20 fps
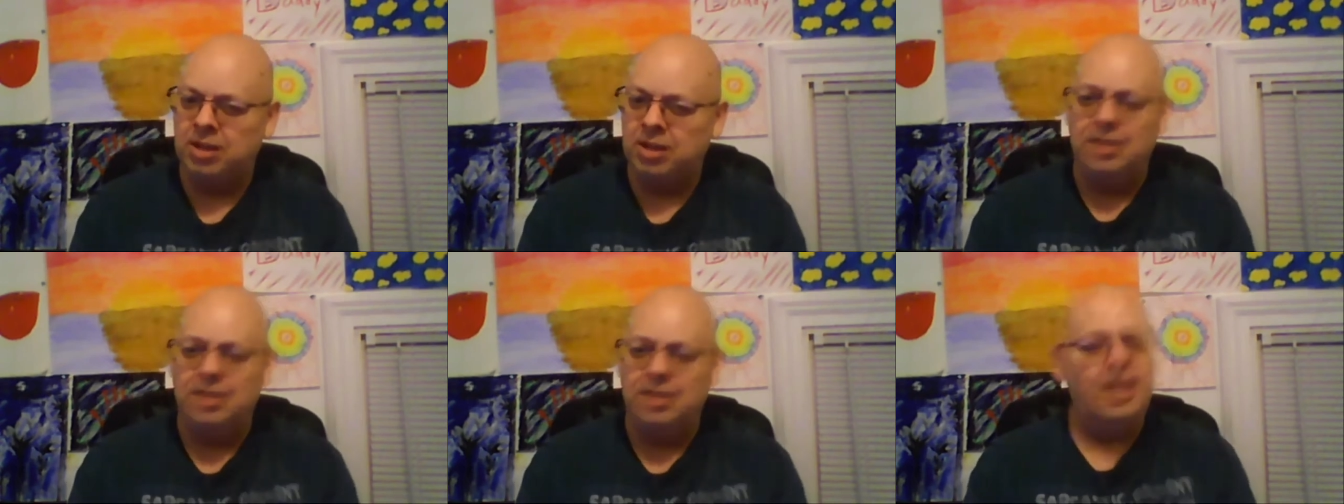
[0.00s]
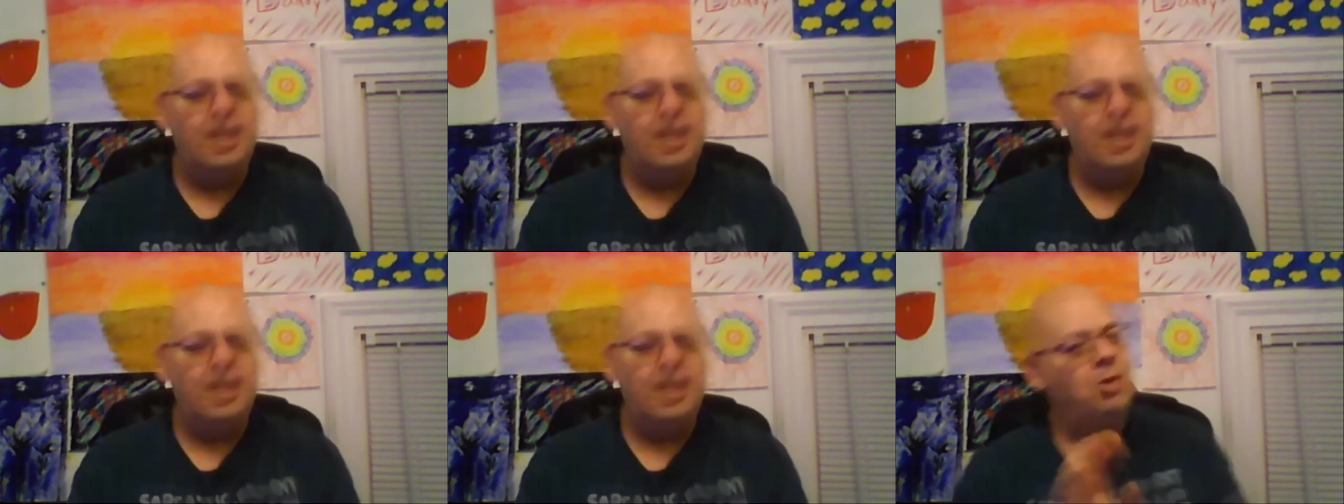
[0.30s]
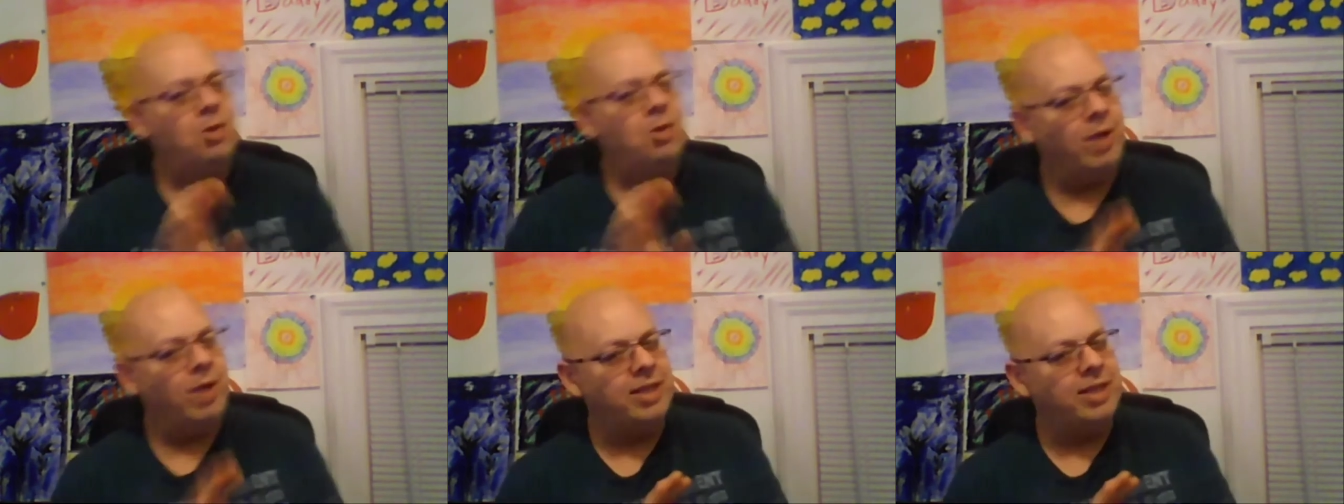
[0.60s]
Not
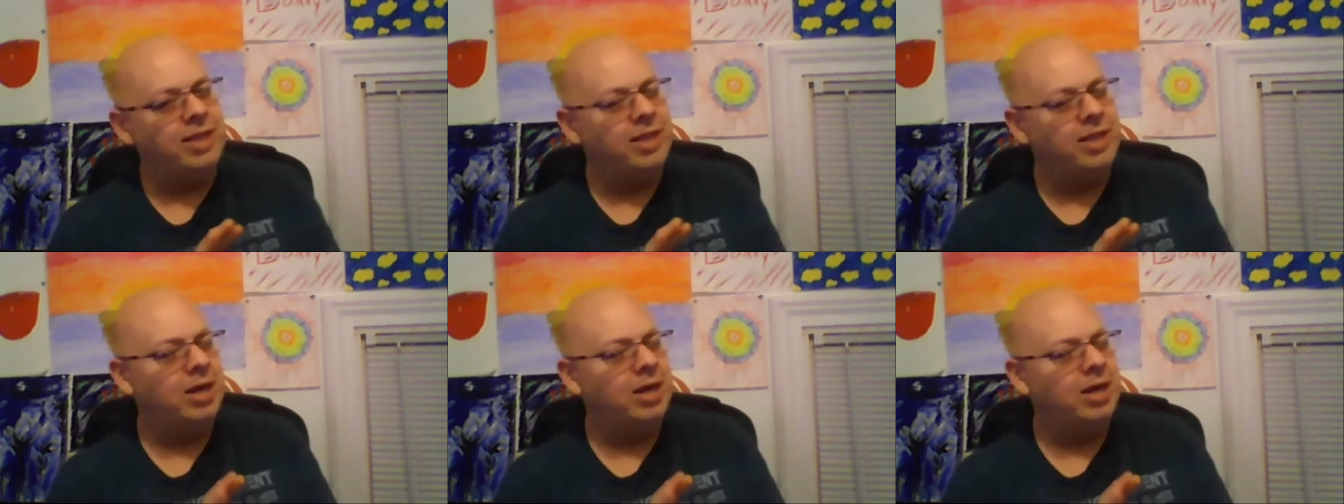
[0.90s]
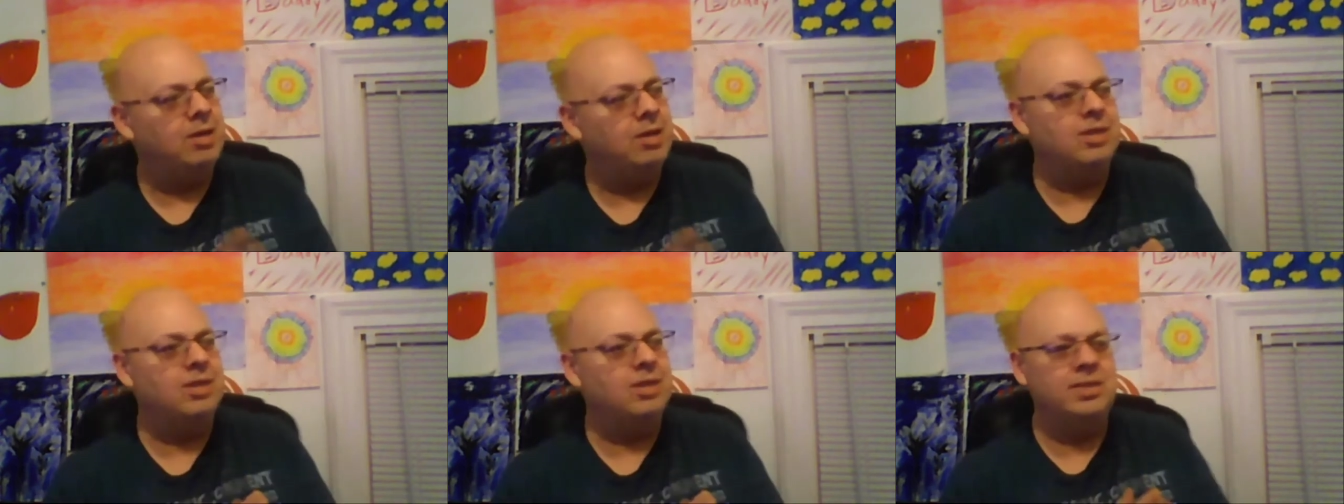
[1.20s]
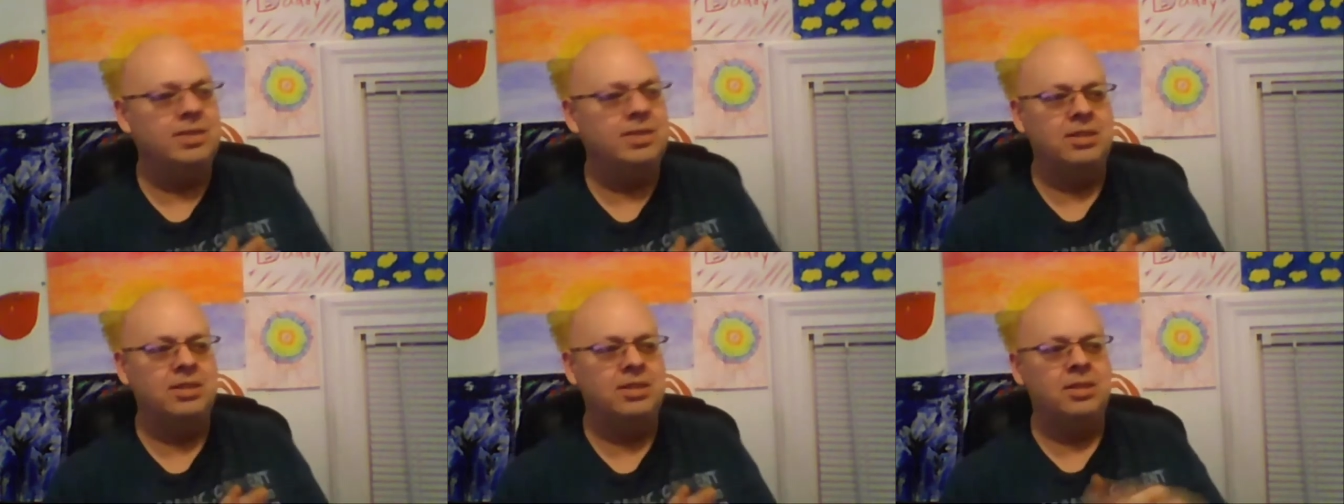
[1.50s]
quite there, because
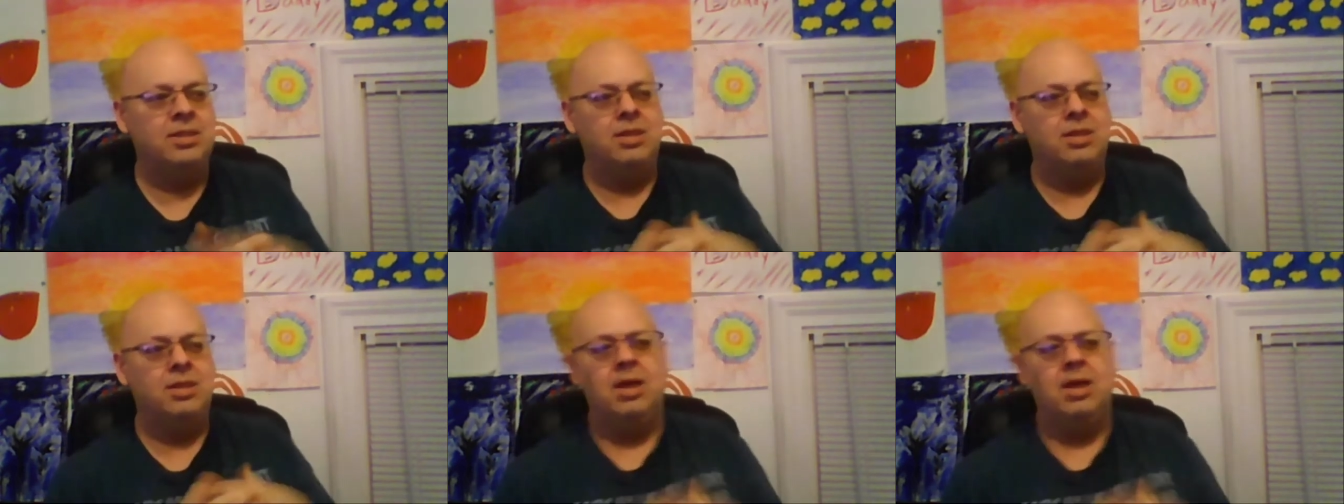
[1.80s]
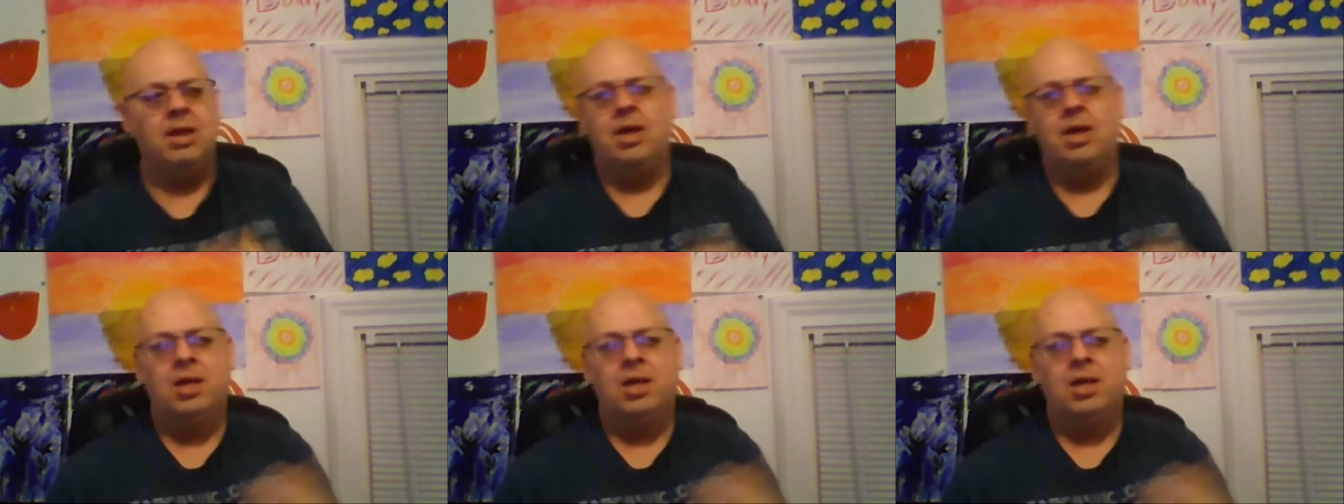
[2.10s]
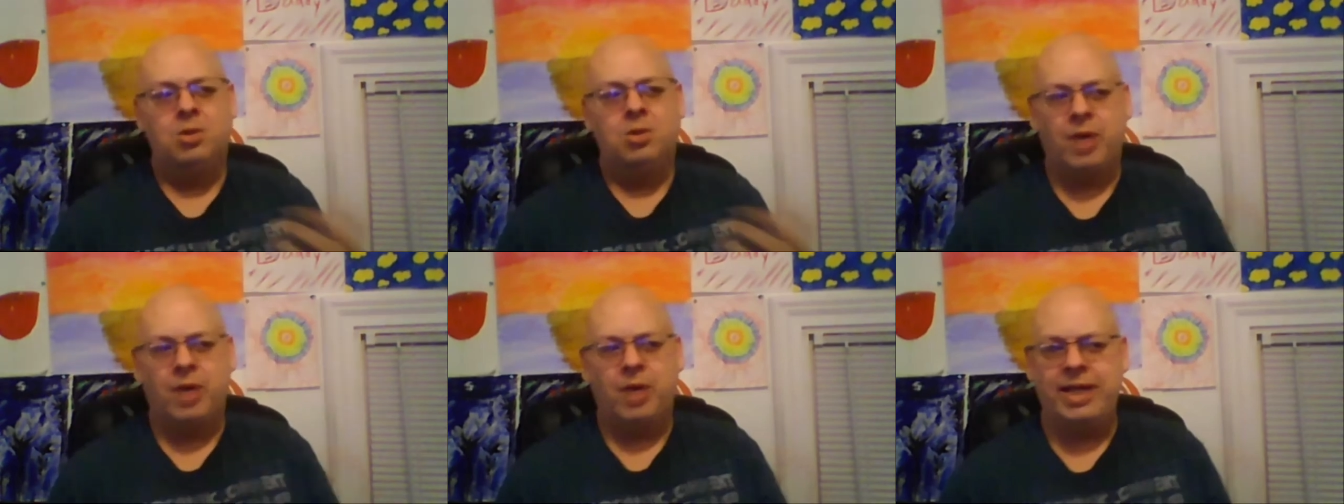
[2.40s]
the
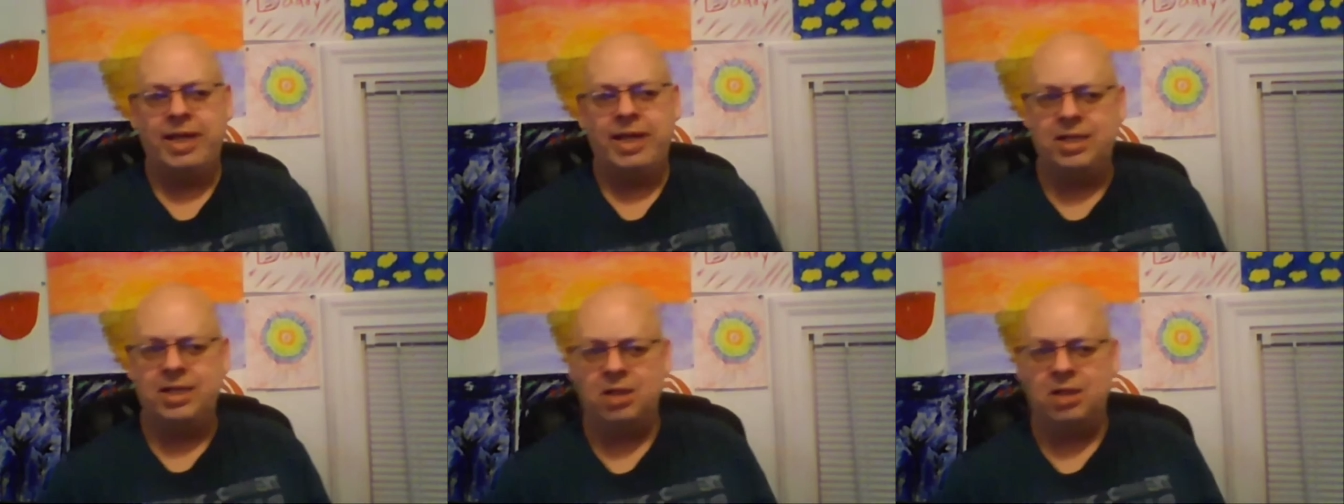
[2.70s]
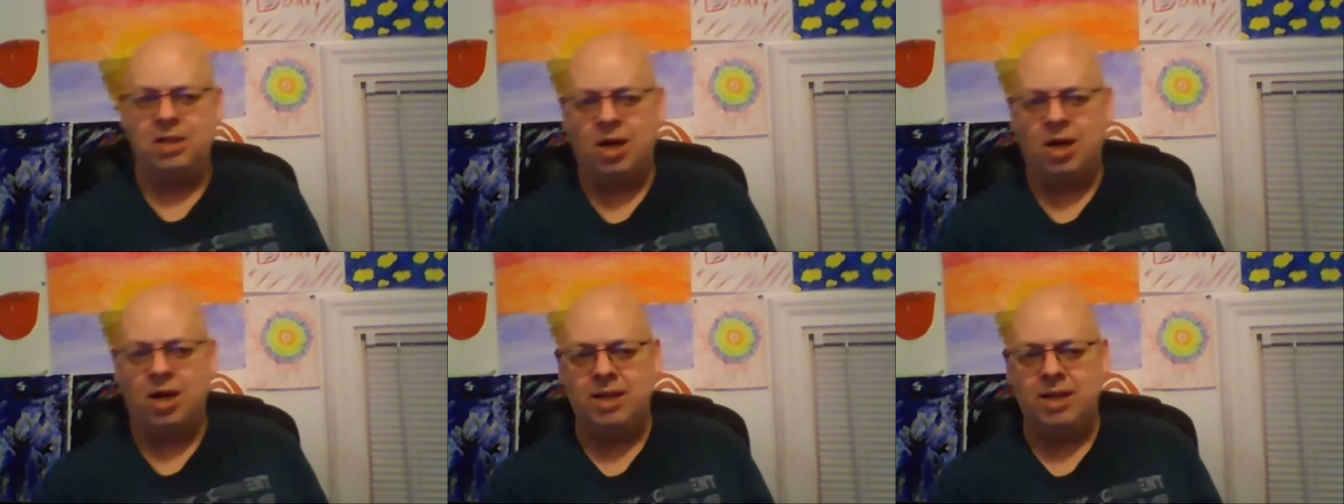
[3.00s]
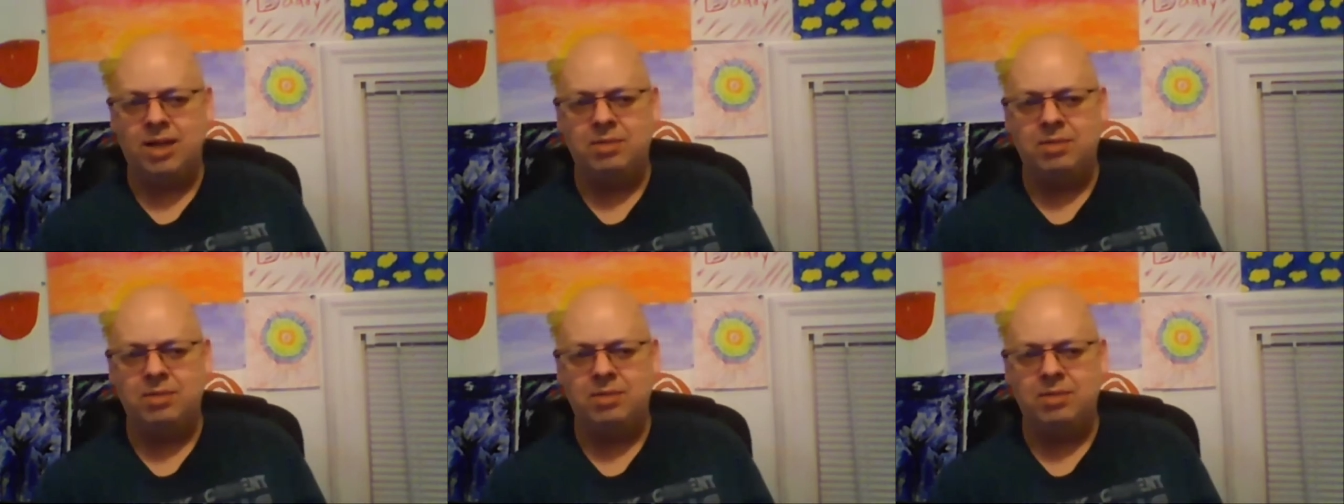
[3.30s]
way he talked